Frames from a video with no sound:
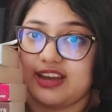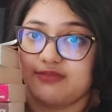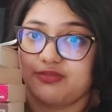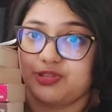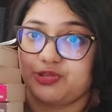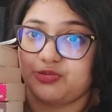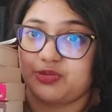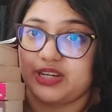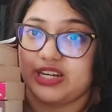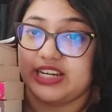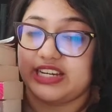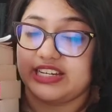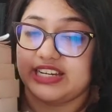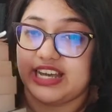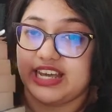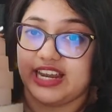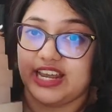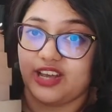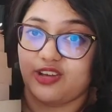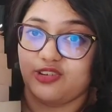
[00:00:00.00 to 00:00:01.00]
have to
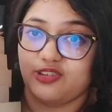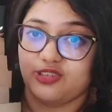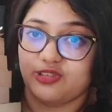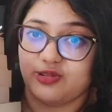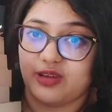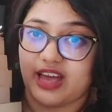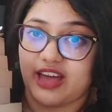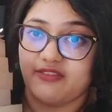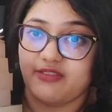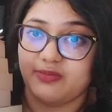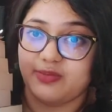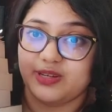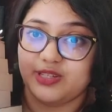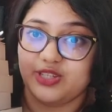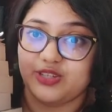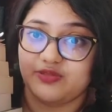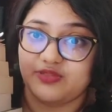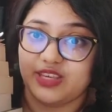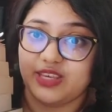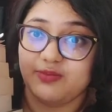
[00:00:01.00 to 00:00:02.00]
read and I also have a
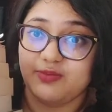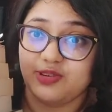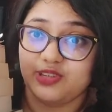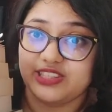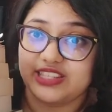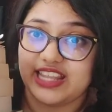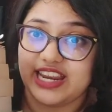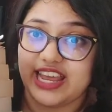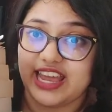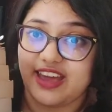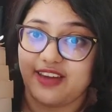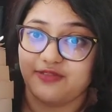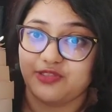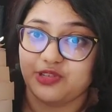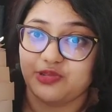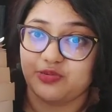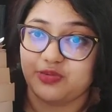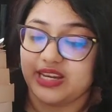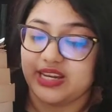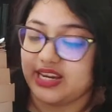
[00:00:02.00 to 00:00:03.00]
bunch of ebooks that I
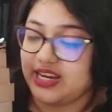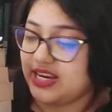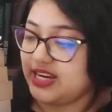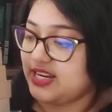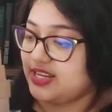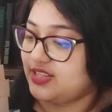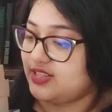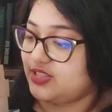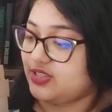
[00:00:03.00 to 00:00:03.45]
have to read.